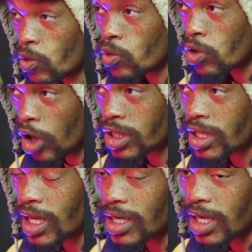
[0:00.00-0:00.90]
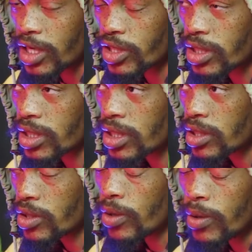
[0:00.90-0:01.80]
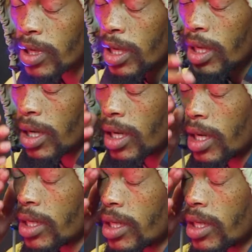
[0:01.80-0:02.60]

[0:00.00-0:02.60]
lost that election, and